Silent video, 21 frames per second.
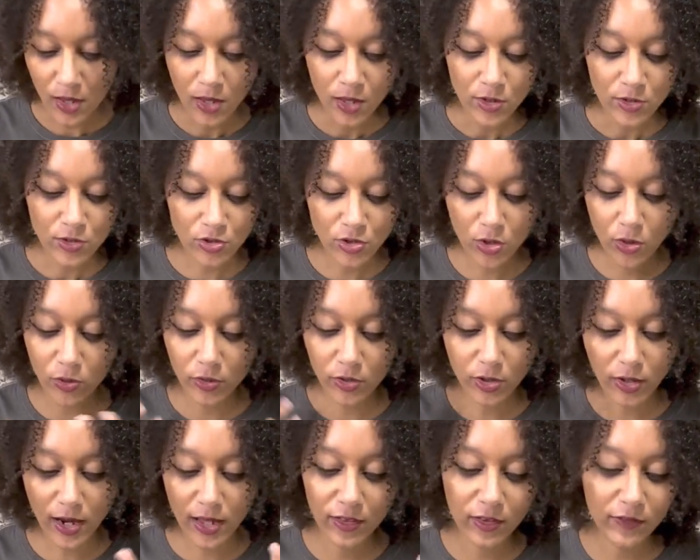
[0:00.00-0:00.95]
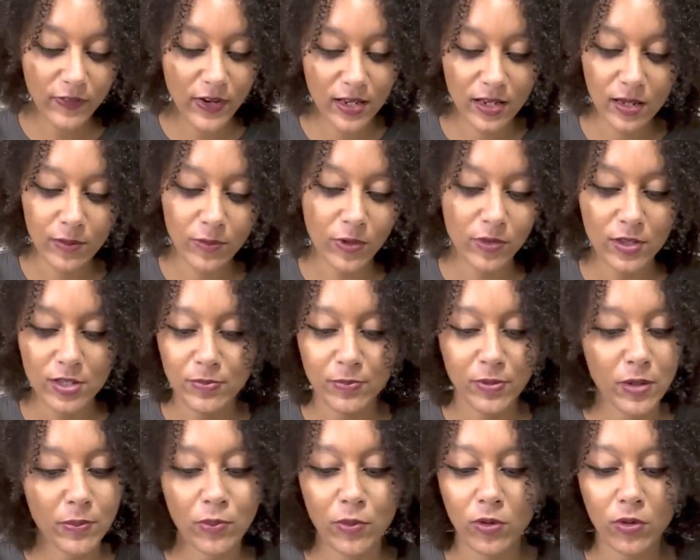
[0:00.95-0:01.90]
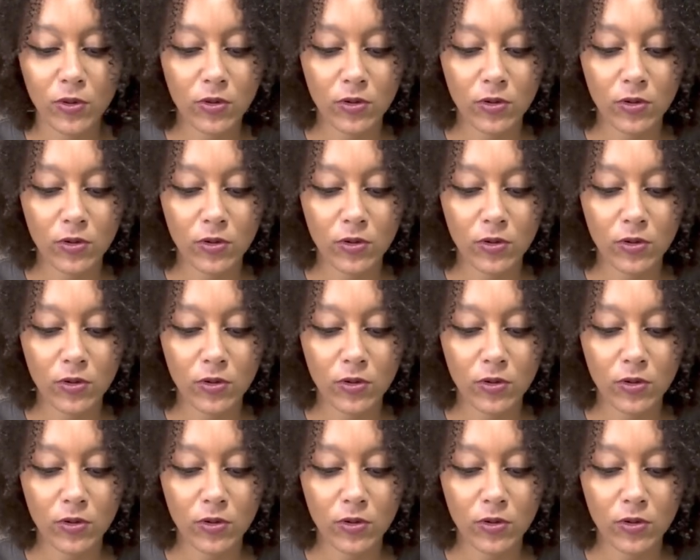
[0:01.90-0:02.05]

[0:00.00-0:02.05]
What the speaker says: So you're elevating, but these people